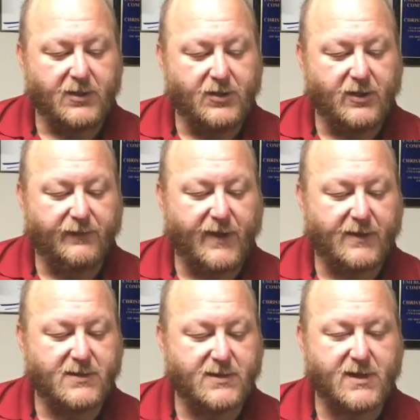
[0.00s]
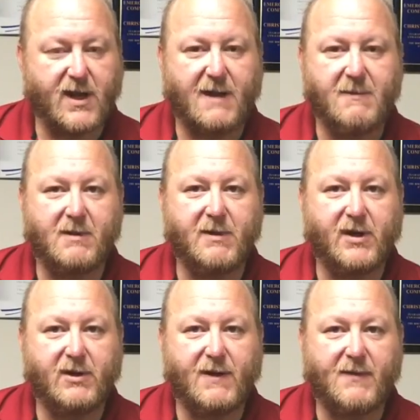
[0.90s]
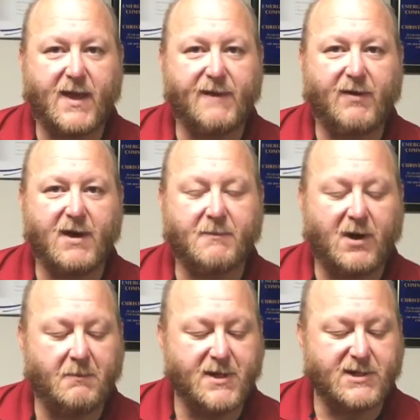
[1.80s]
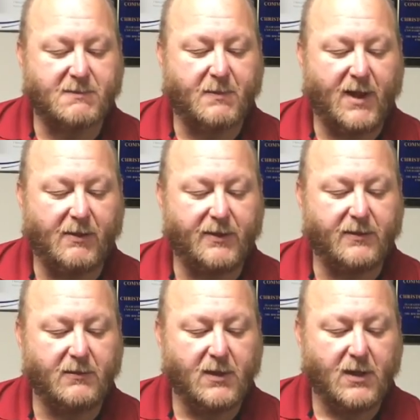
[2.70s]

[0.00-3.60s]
Due to the fact this is a 9mm, you have a lot of unburnt pistol propellant